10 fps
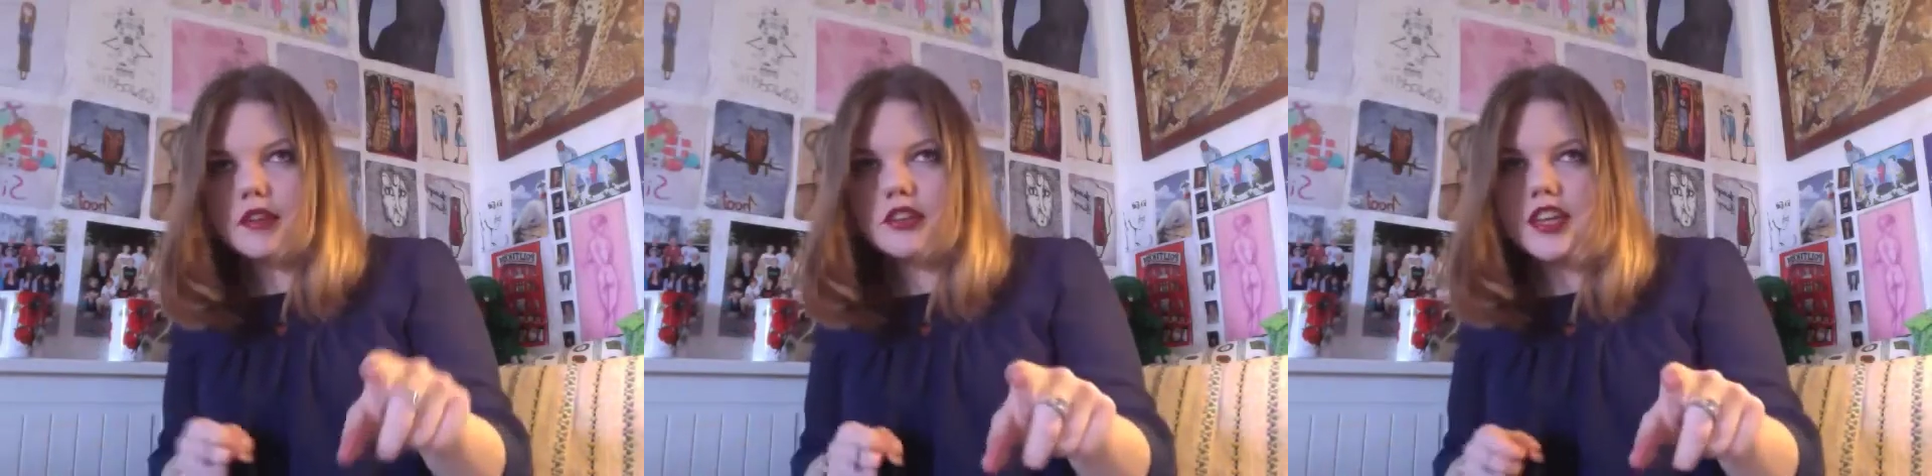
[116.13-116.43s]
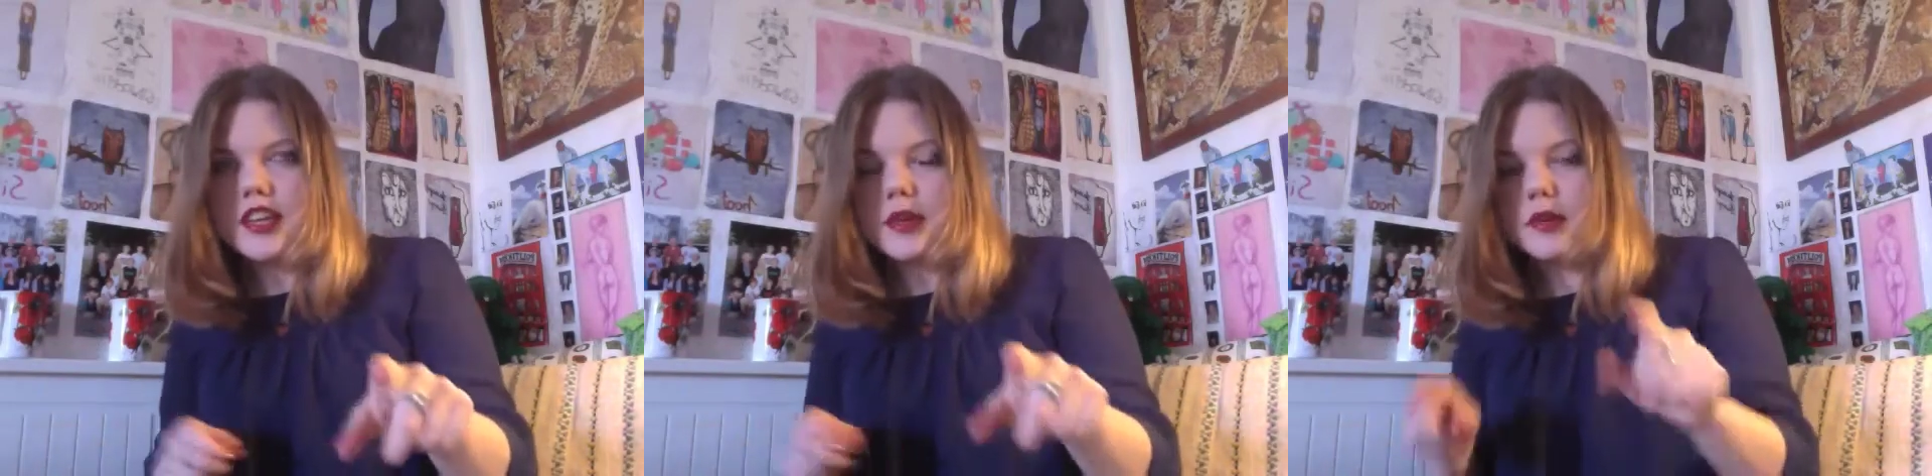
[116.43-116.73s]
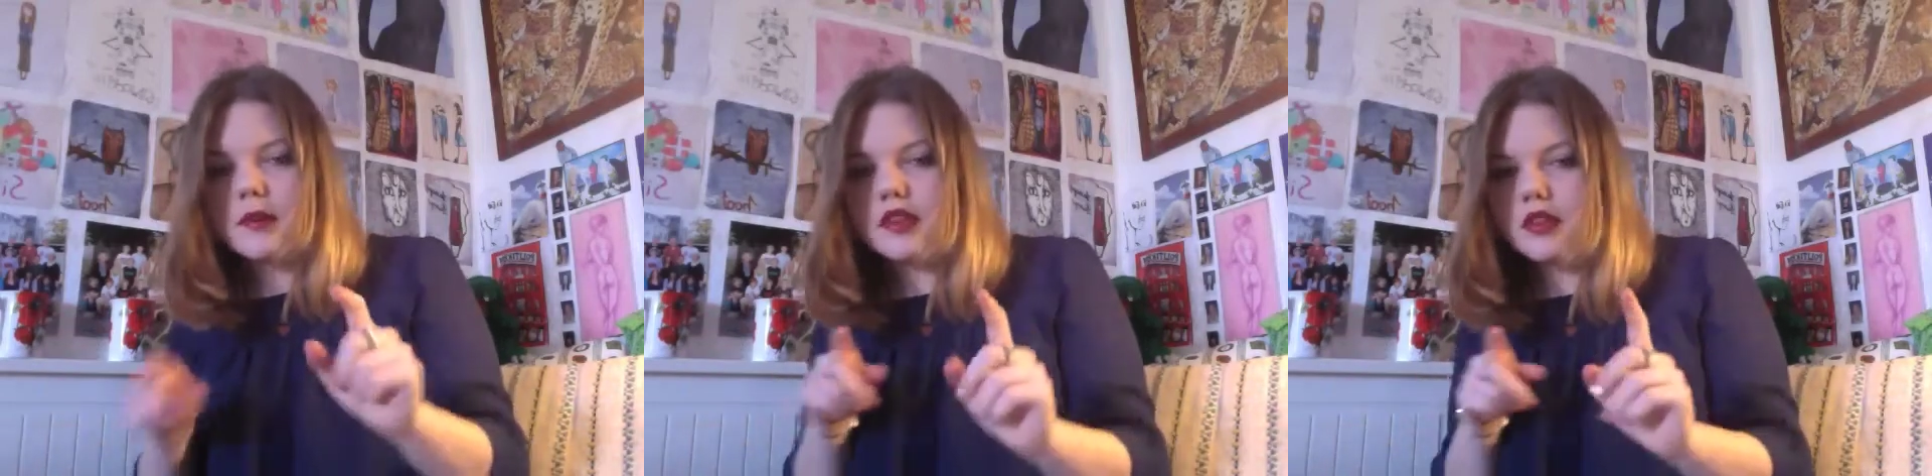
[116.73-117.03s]
and Jake,
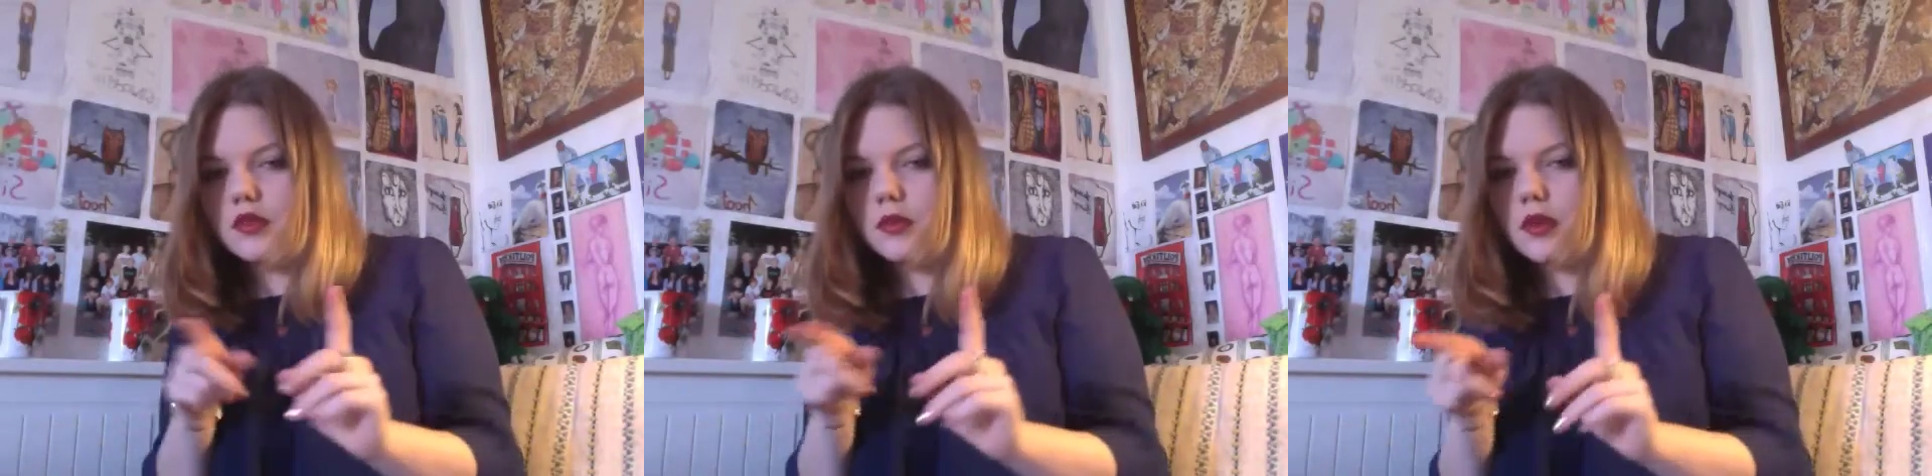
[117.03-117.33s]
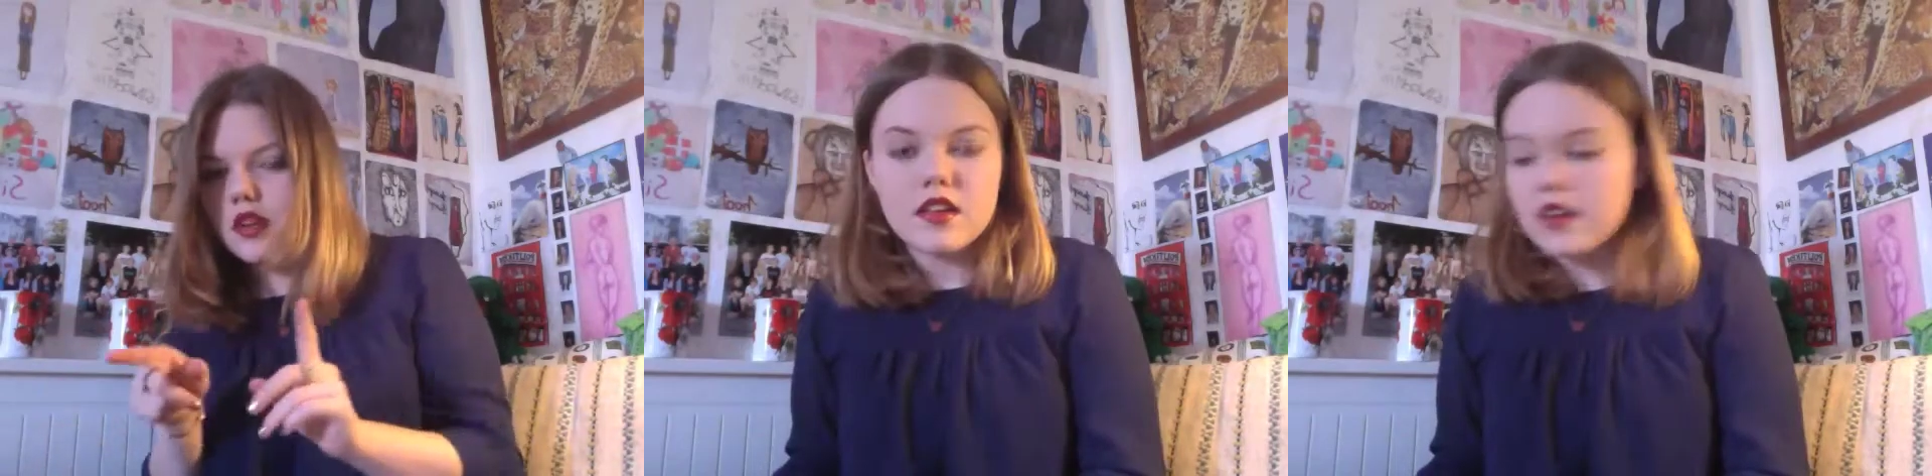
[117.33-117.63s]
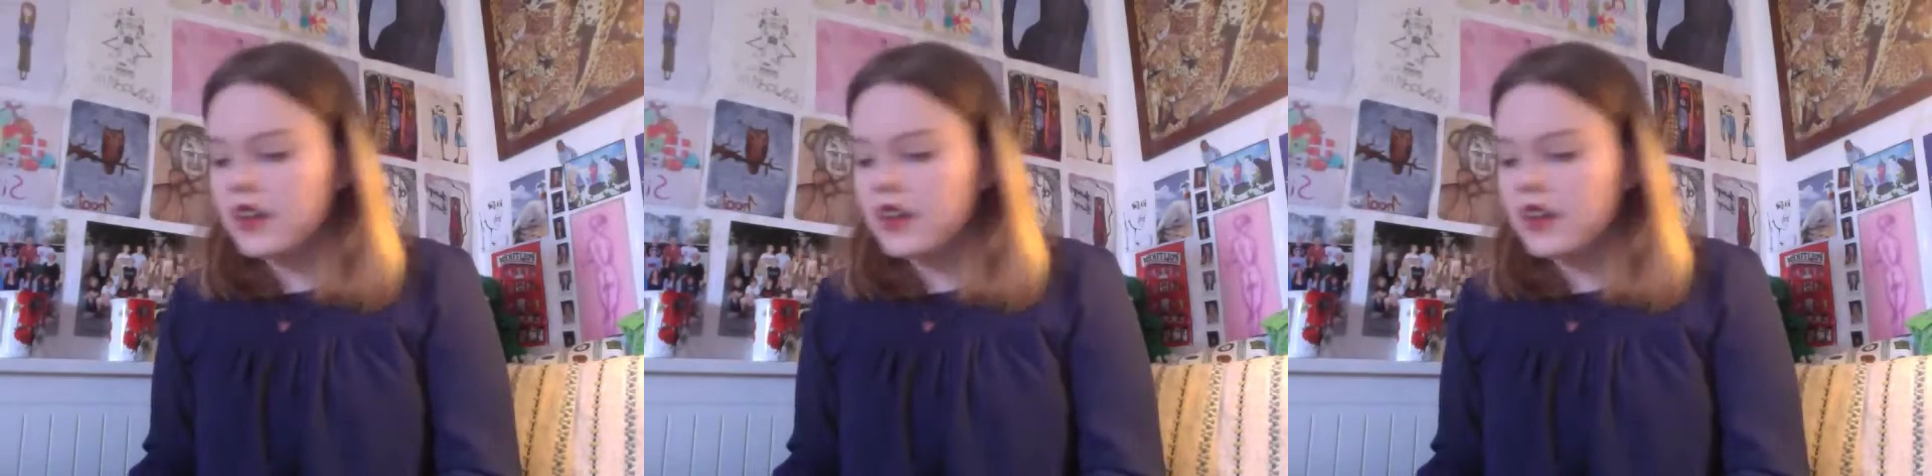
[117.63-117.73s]
we went there as well.